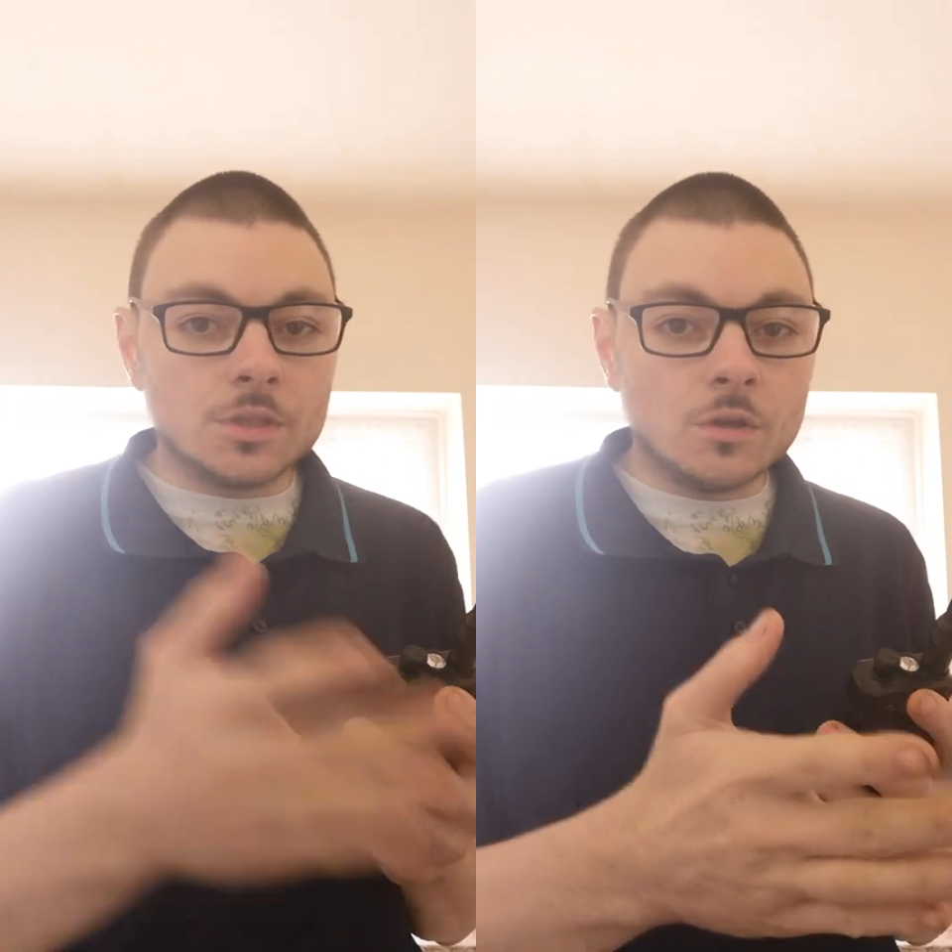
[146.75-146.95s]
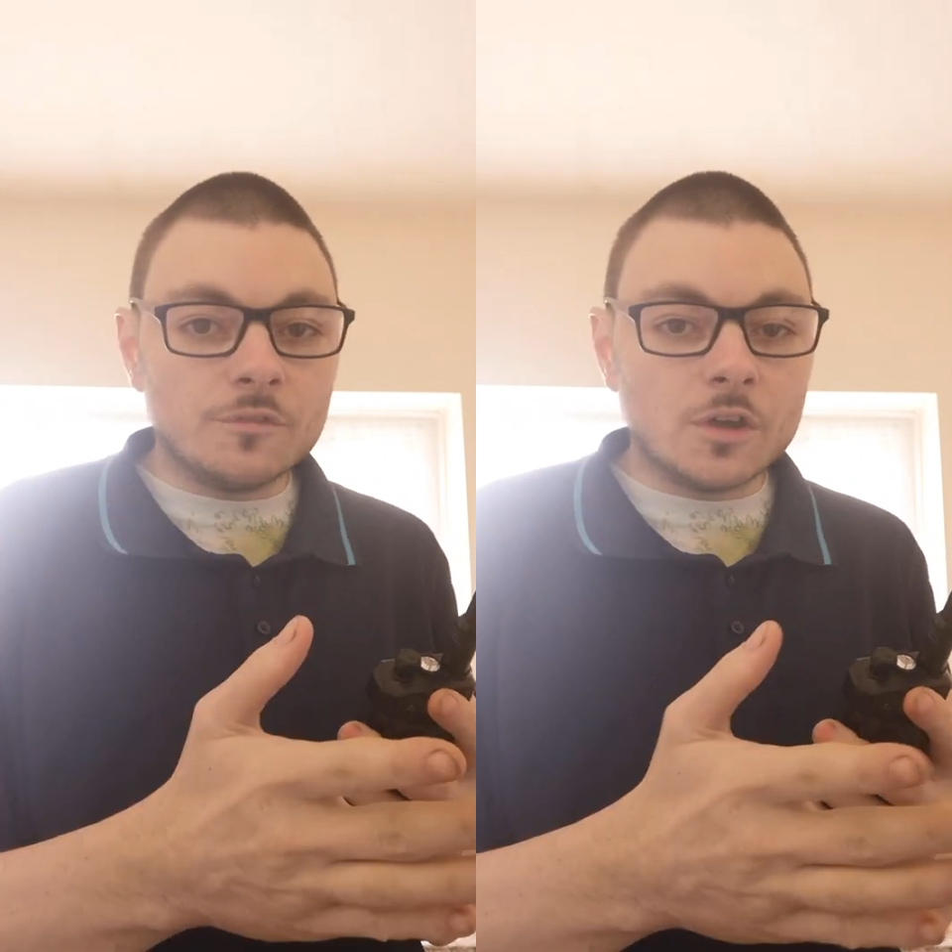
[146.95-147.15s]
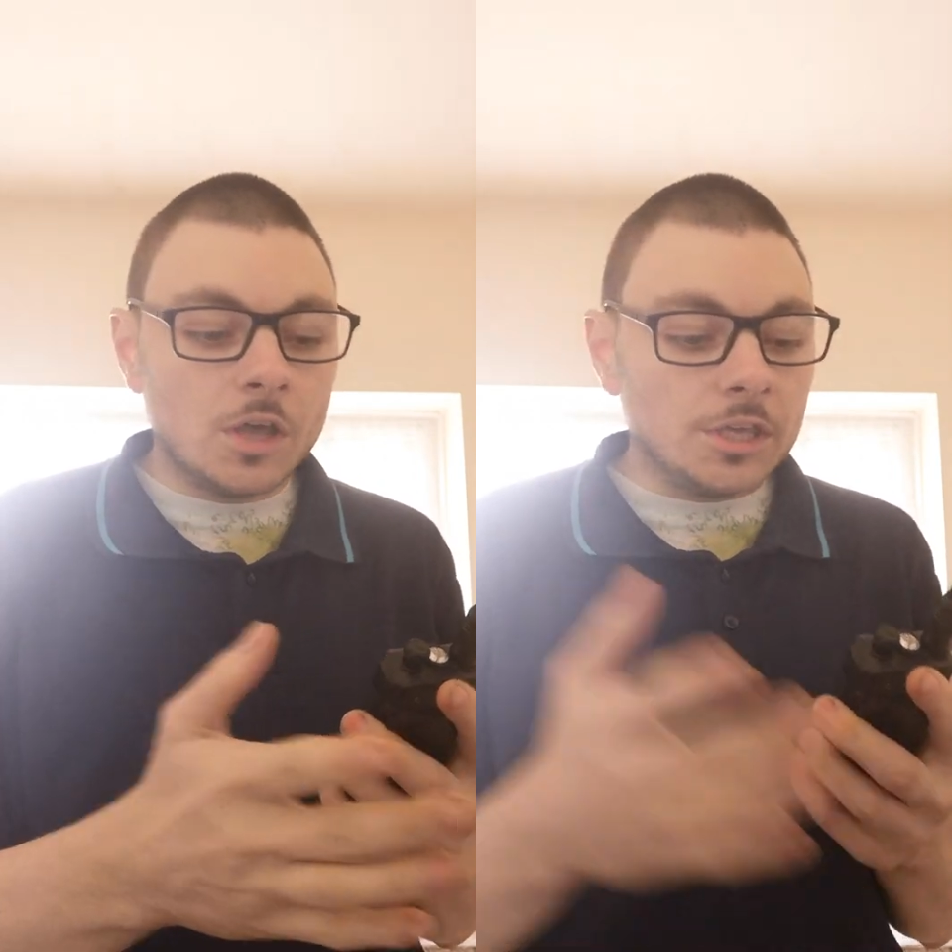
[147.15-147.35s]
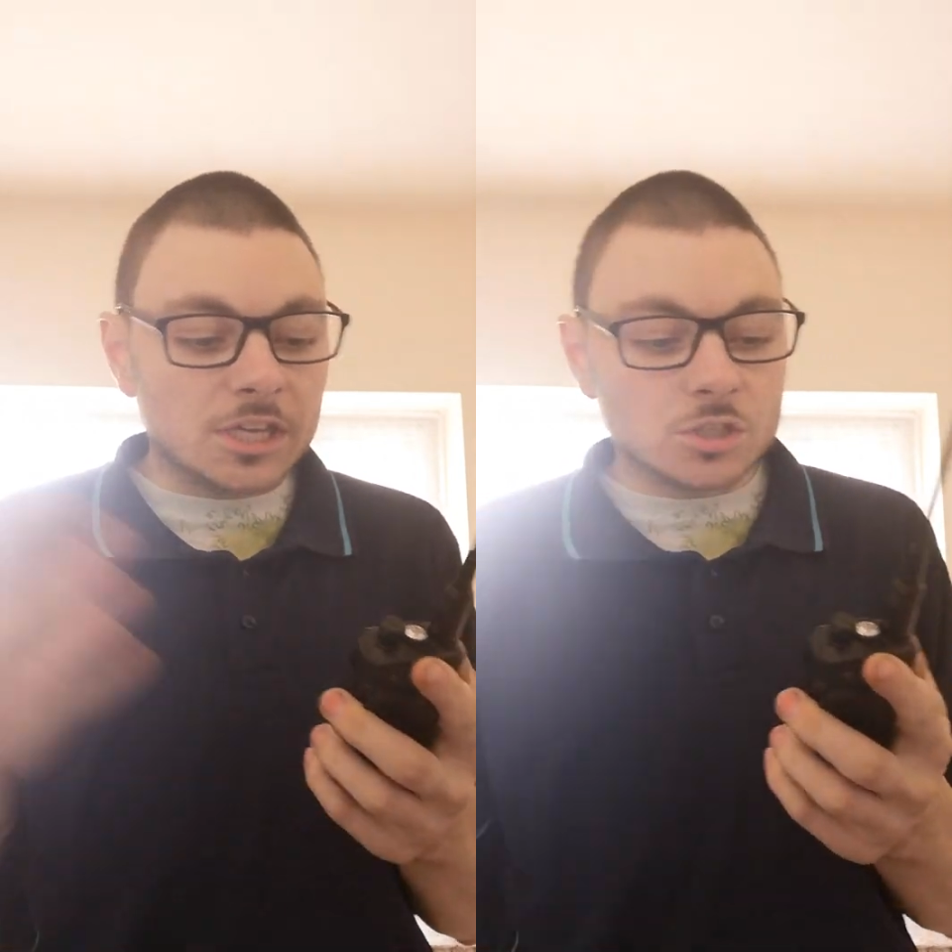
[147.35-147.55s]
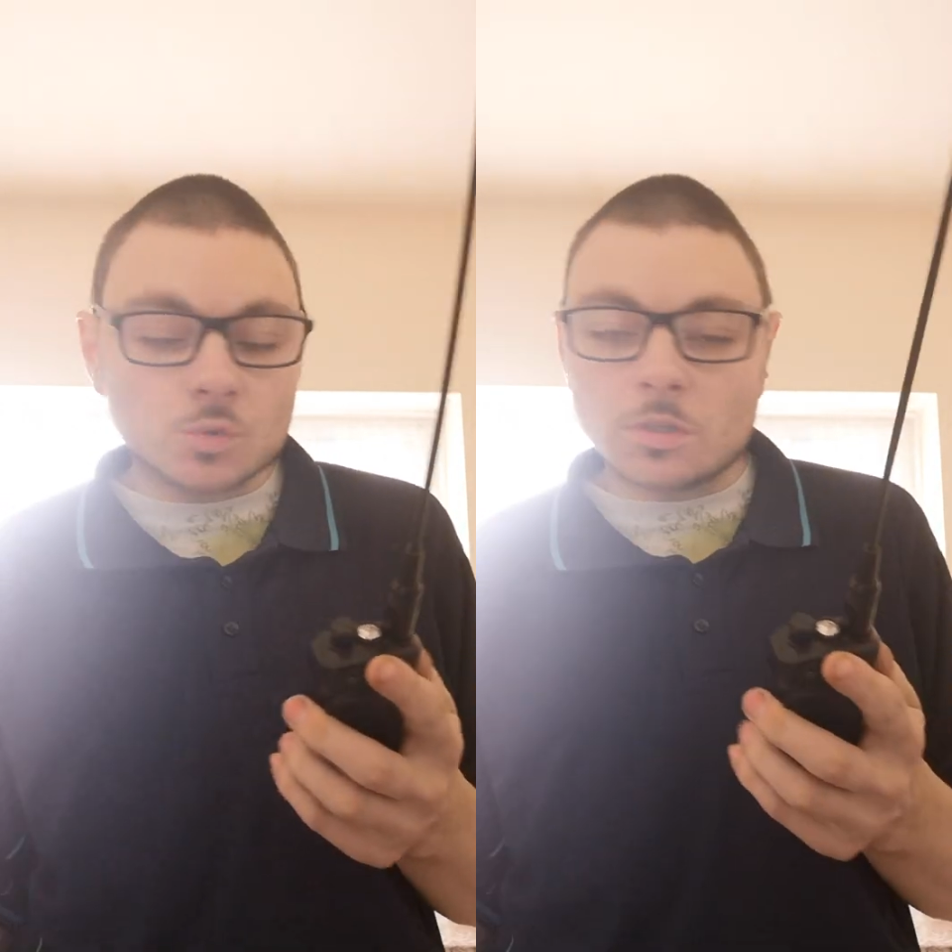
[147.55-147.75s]
the other, you
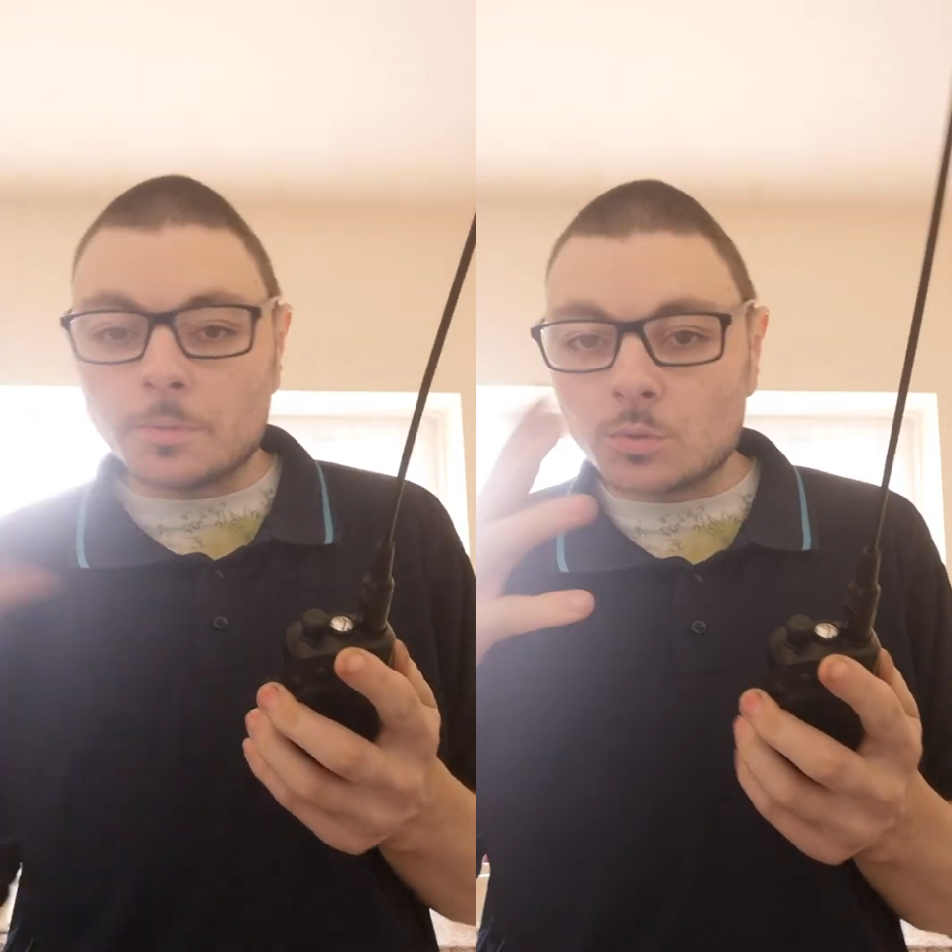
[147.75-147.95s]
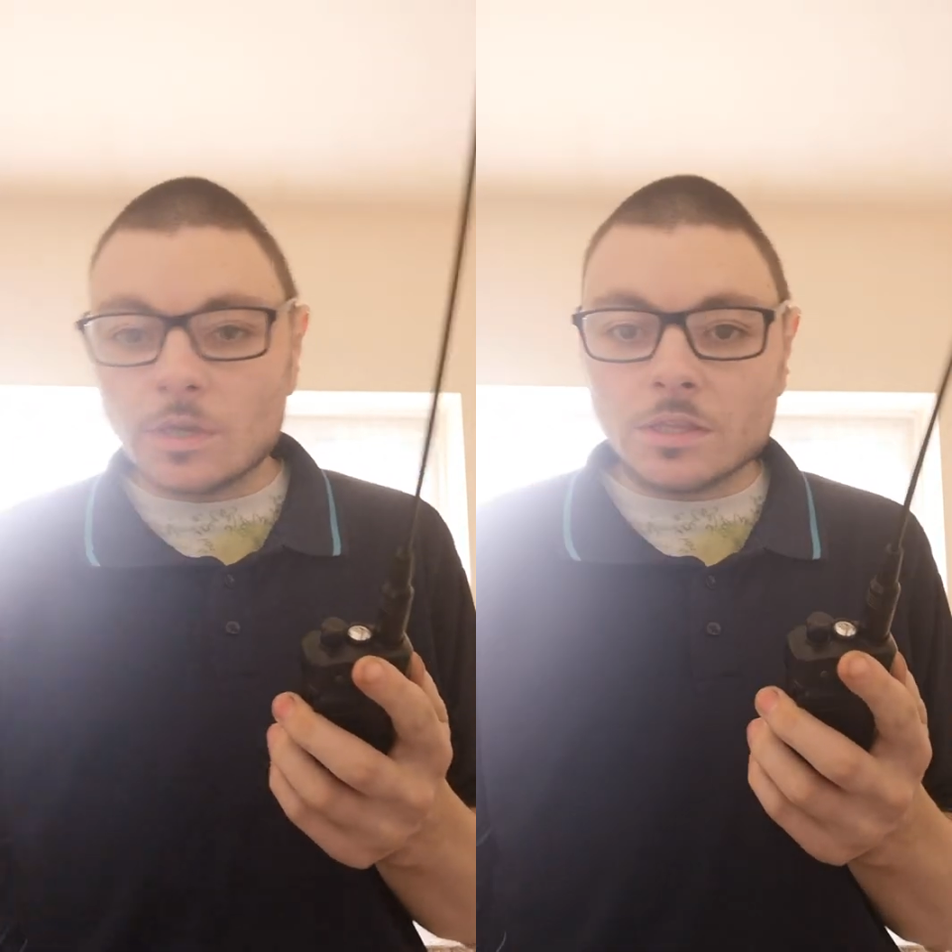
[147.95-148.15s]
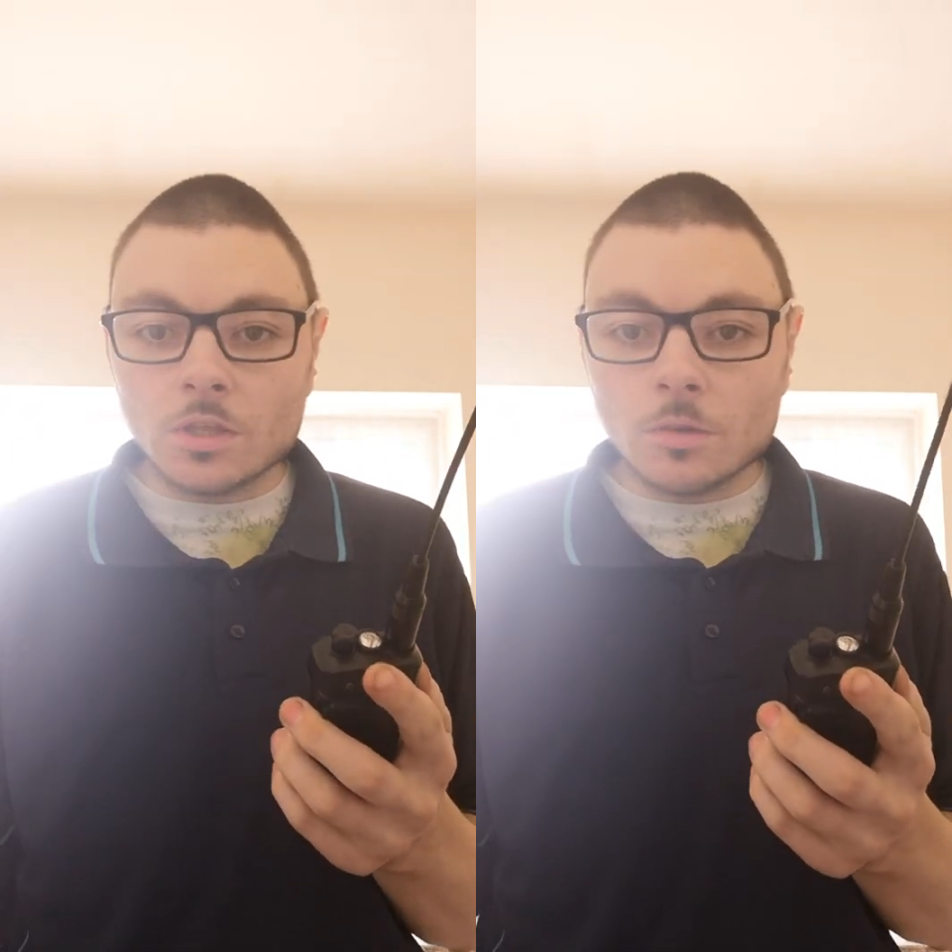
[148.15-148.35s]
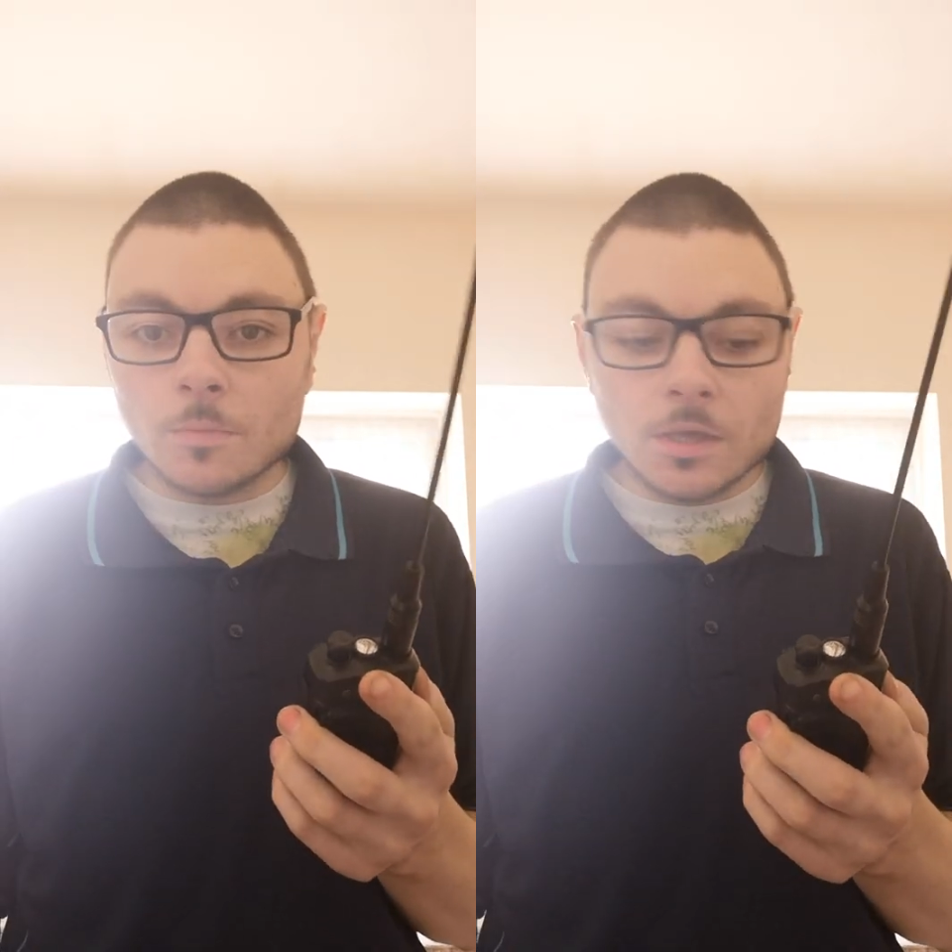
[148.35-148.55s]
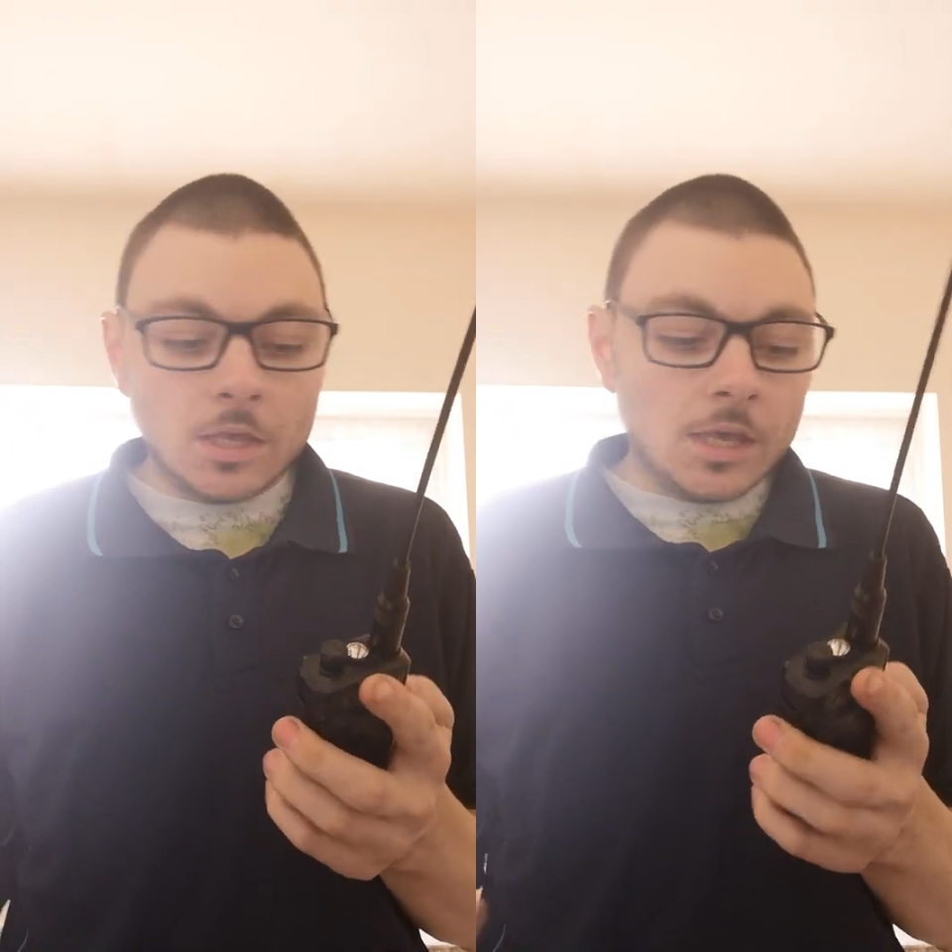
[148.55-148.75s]
can switch between them